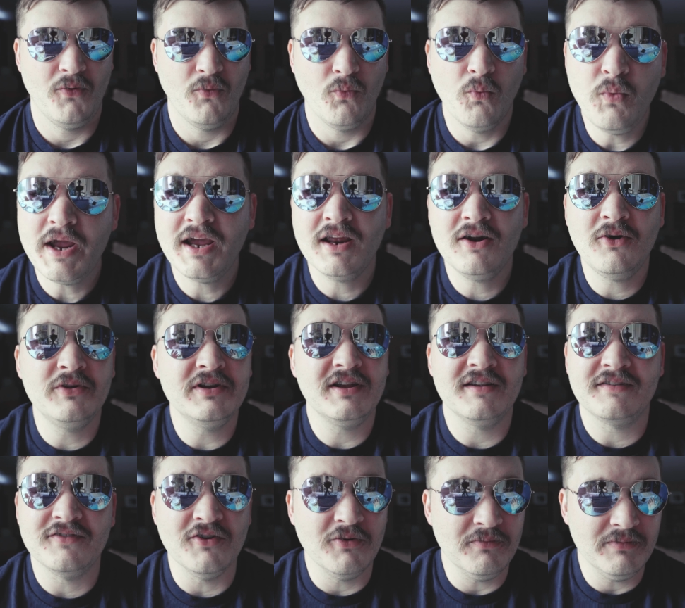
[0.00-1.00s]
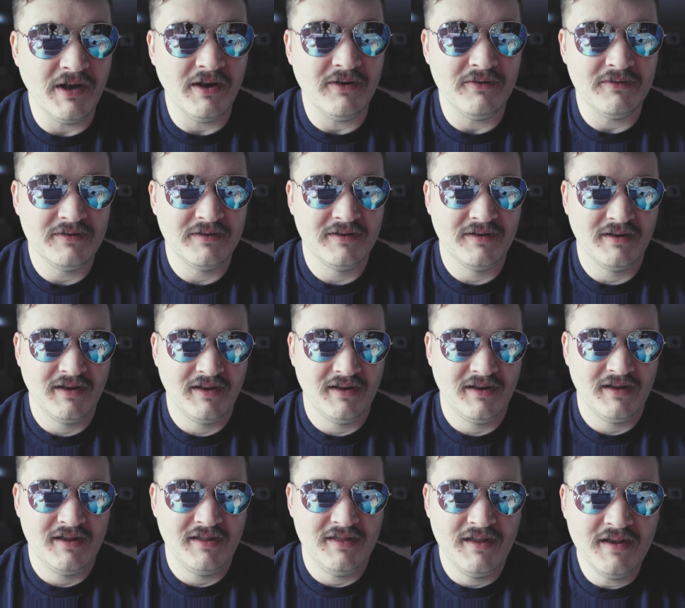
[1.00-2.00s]
We can only assume, though.
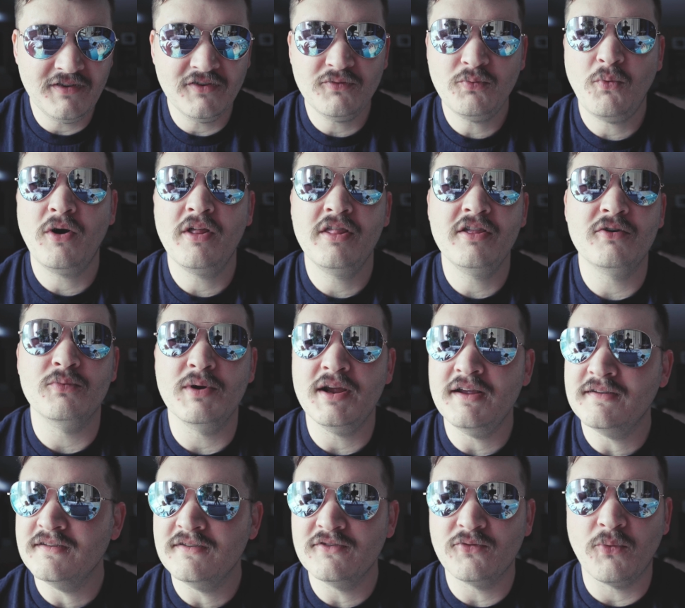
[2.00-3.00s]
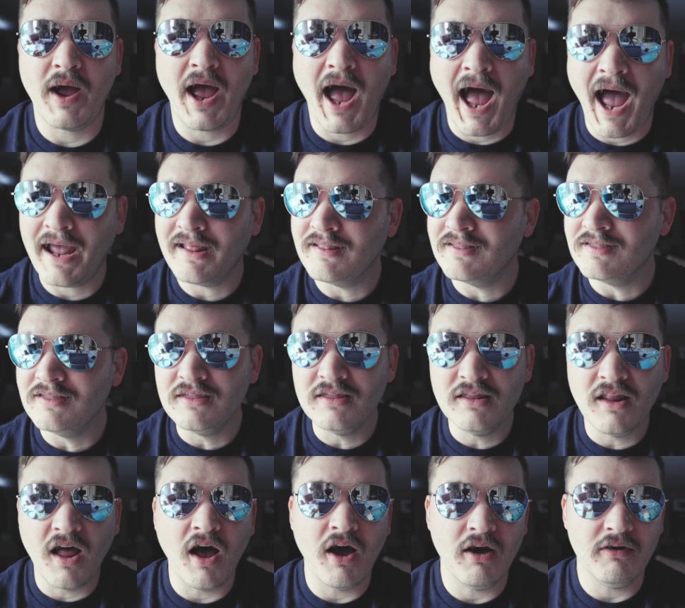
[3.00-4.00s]
This is one of the reasons why I
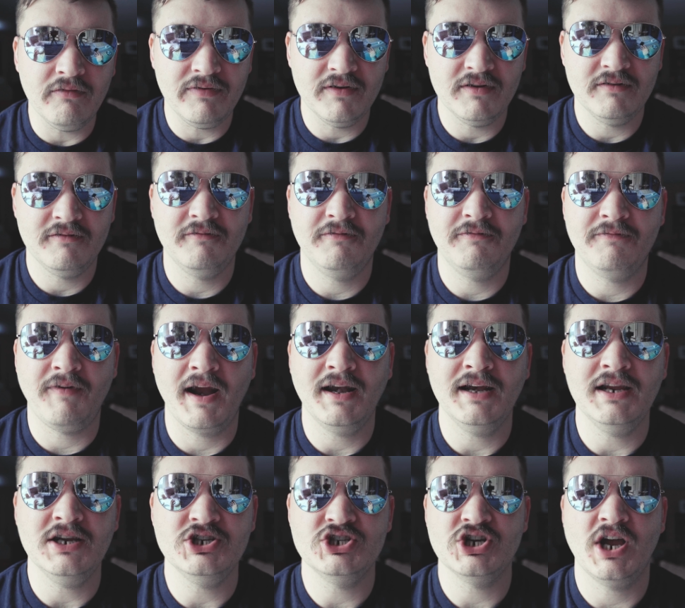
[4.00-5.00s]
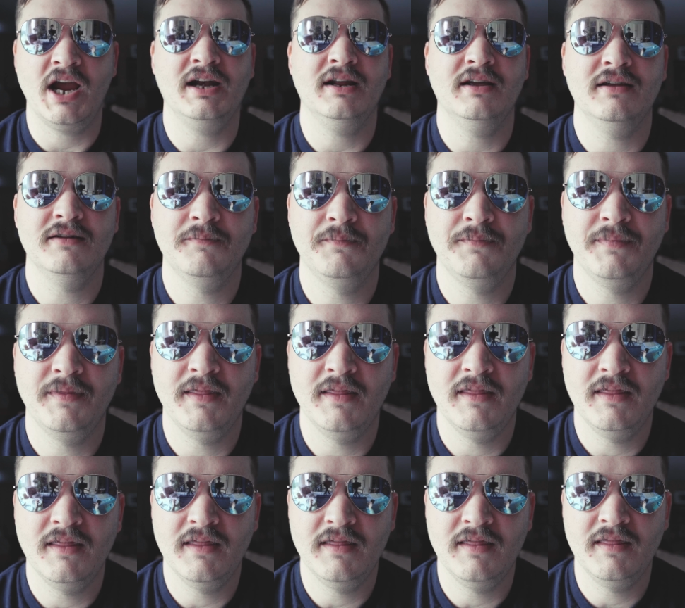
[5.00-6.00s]
love finding China.
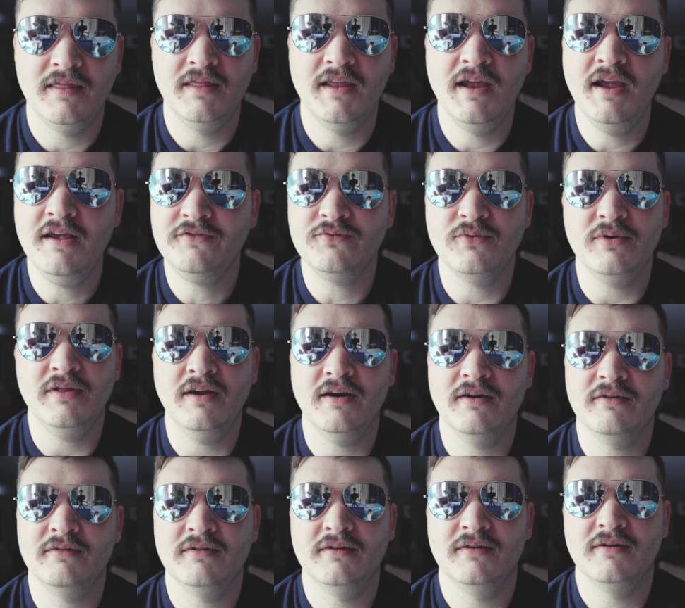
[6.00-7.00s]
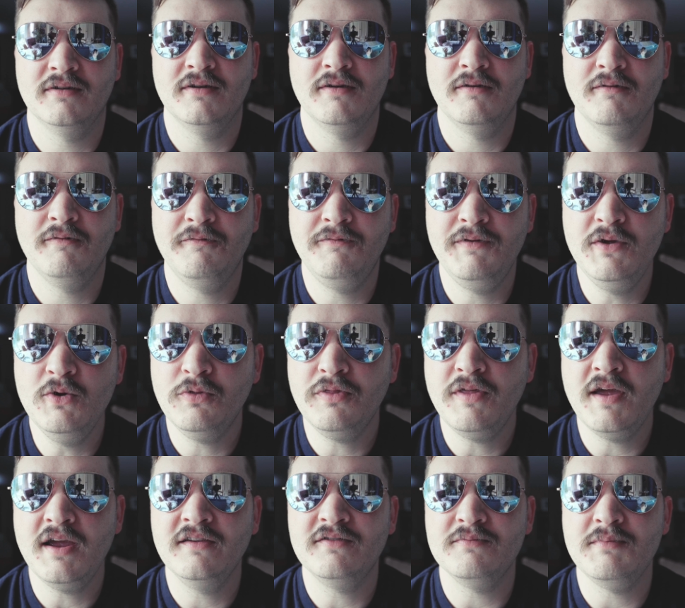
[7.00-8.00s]
The history there. Few
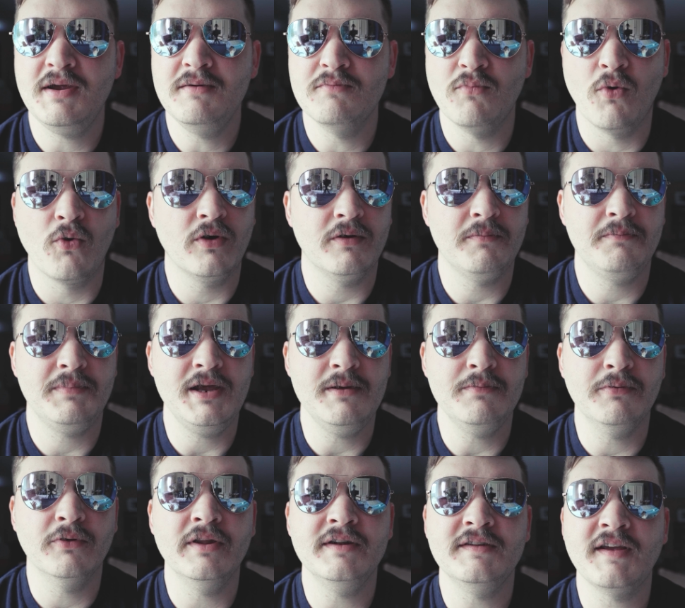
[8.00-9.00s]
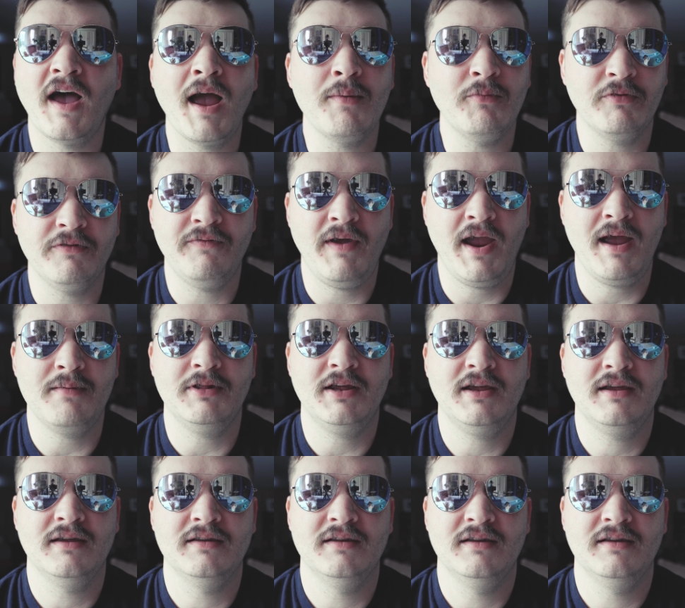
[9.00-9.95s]
things mean more to people than time with family.